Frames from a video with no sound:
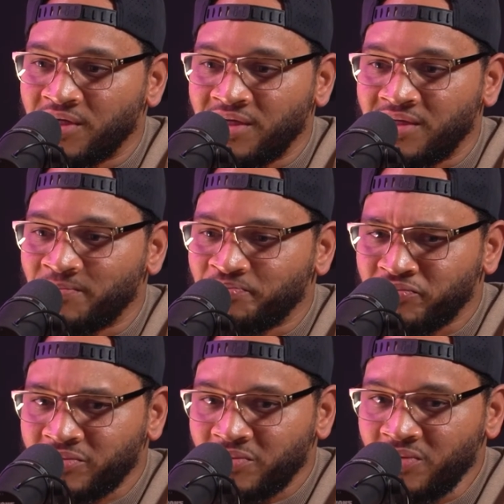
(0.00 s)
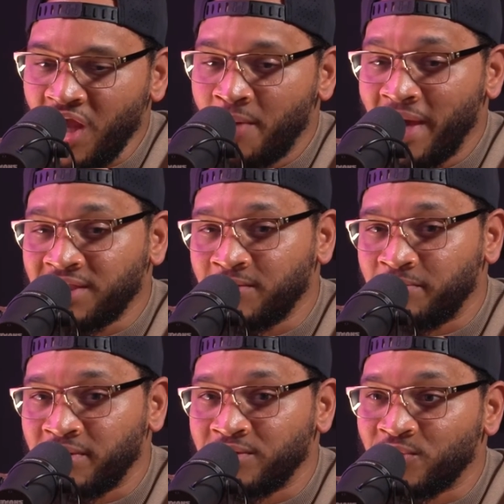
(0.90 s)
And I'm actually
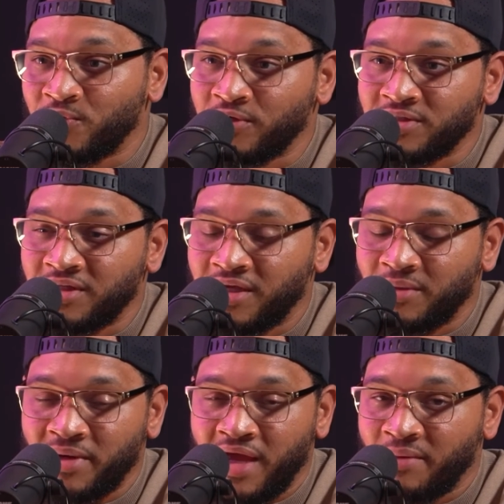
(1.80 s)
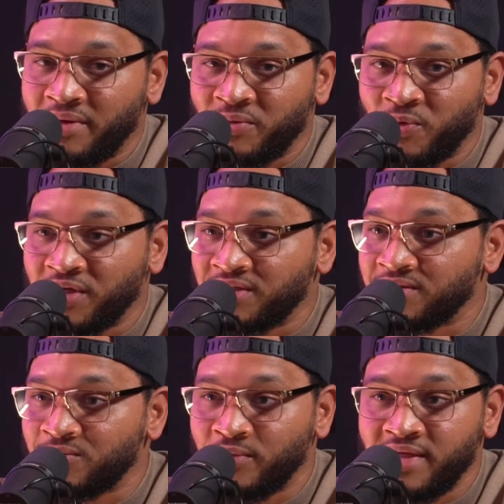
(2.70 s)
building a course. Man, I've been working
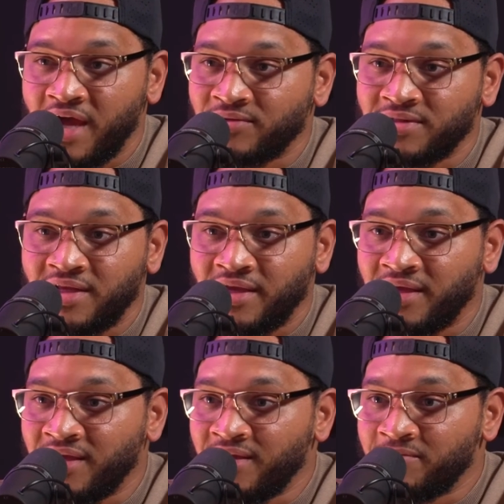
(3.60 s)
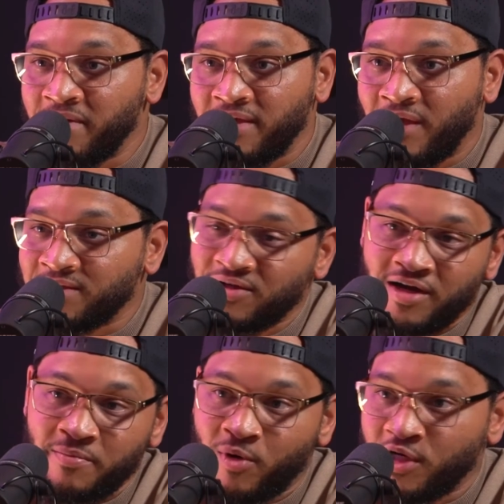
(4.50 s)
20 hours a day. I
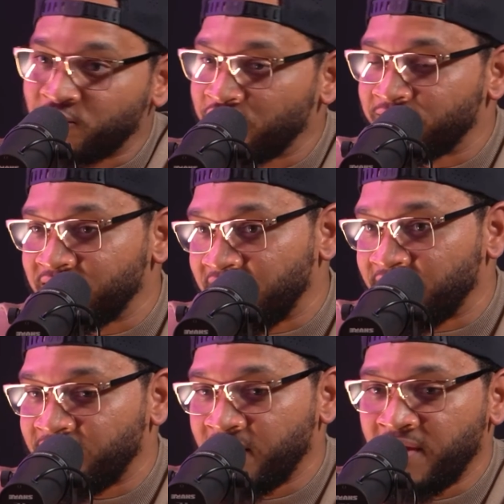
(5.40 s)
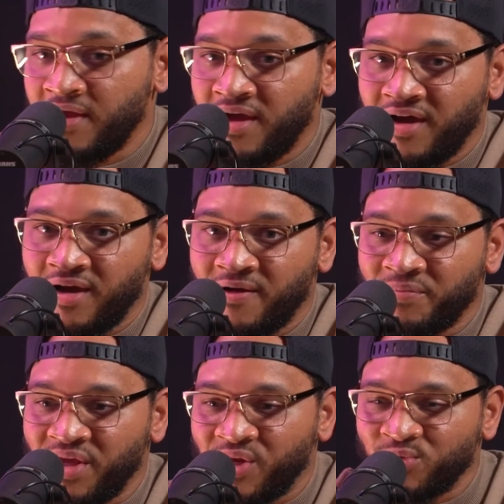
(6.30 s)
started March 15th, and
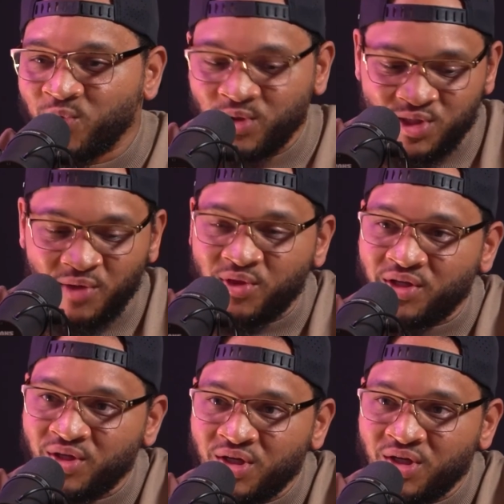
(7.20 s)
I'm doing something.